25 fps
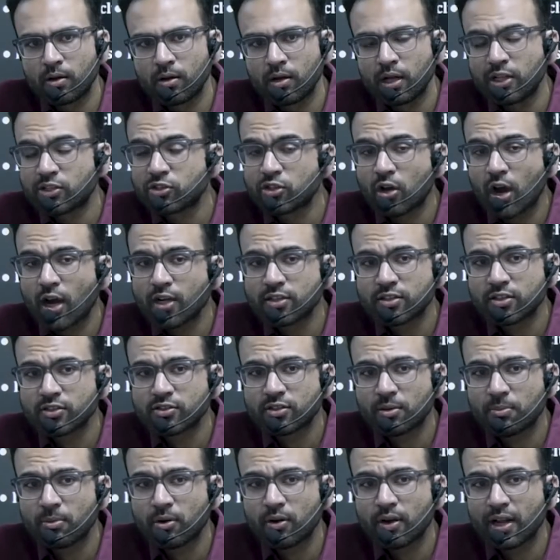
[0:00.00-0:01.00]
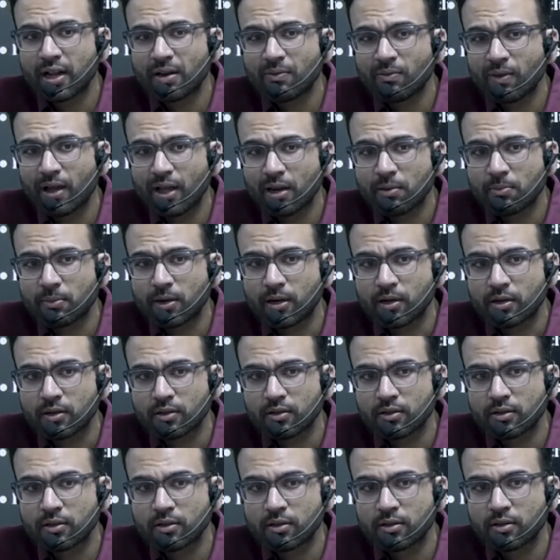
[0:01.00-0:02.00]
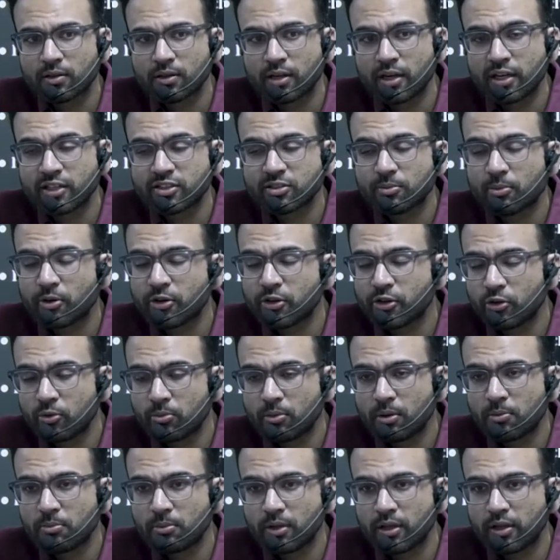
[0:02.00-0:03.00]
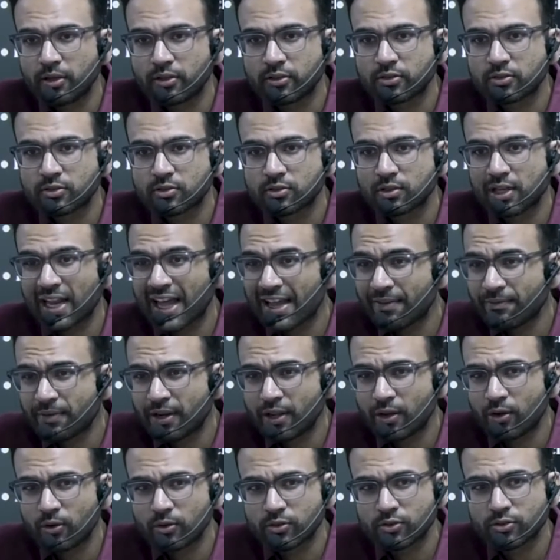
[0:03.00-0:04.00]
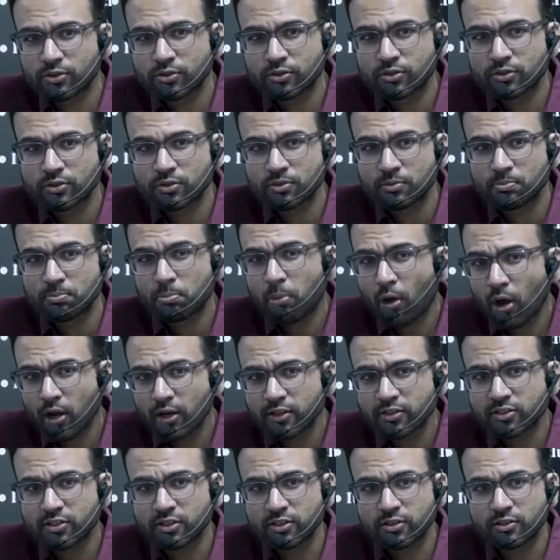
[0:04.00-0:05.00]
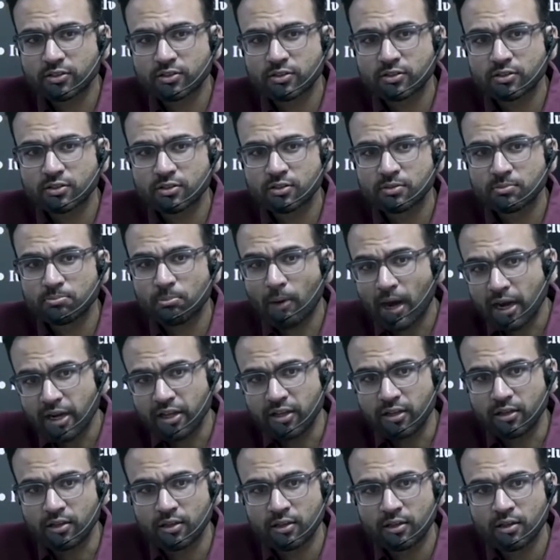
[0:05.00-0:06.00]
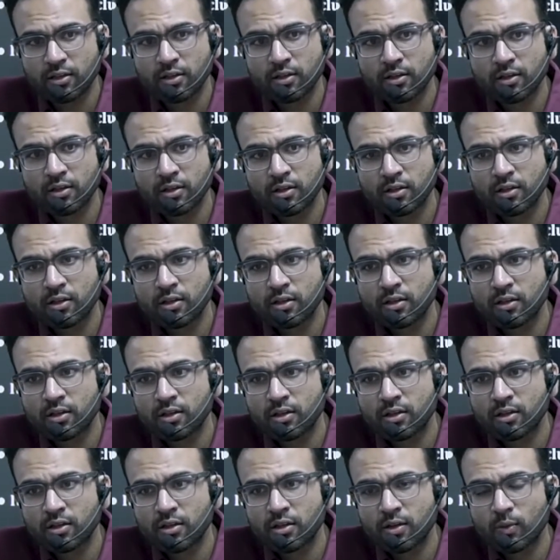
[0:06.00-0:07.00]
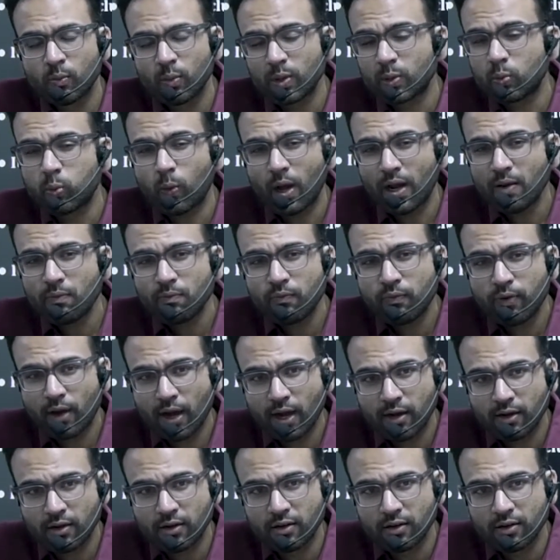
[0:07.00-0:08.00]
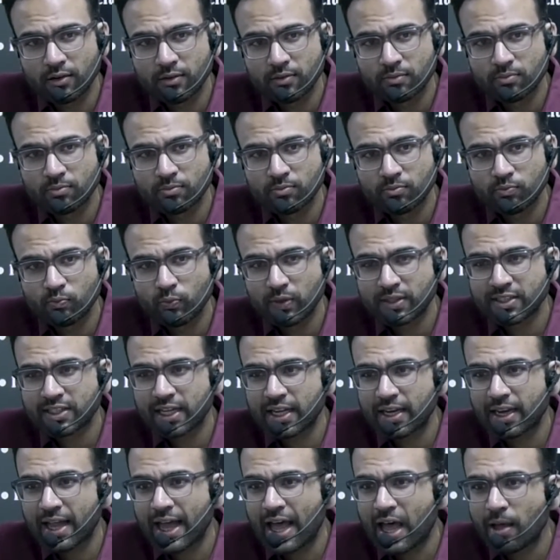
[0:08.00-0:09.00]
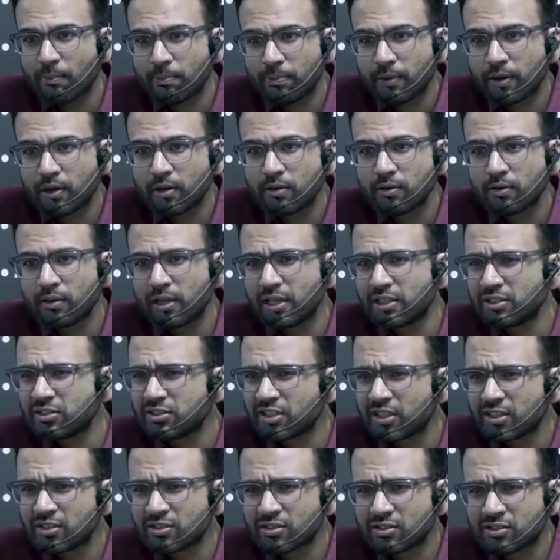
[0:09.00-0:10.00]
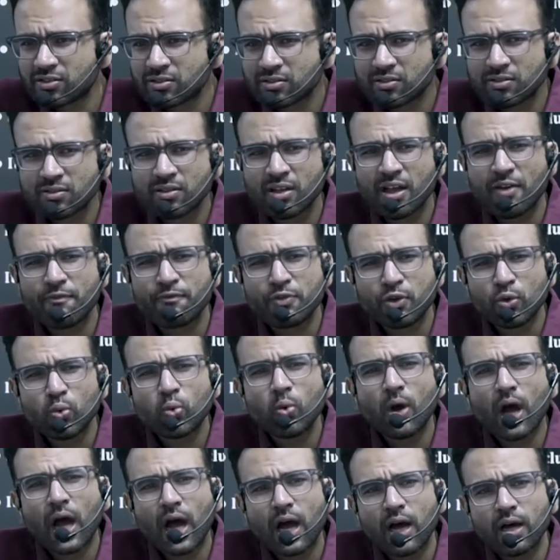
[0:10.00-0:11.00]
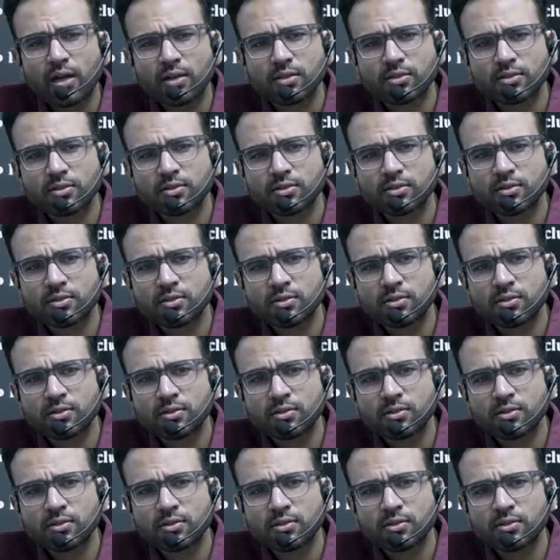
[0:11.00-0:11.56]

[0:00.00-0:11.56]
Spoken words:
It's not just about environment. It is about human beings, livelihoods, policies, money. With one flood, which can happen in just a few hours,